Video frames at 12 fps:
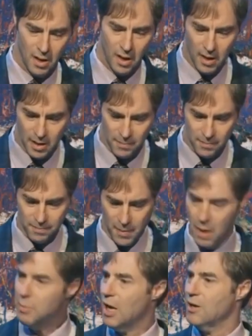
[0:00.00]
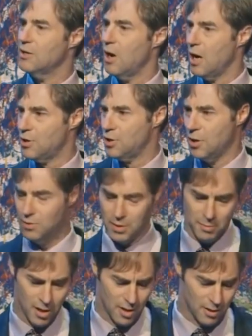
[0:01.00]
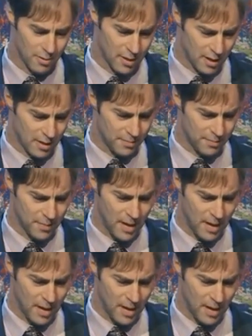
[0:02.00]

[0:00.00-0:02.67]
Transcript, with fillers: Um, I'll be on a talk show tomorrow. Um,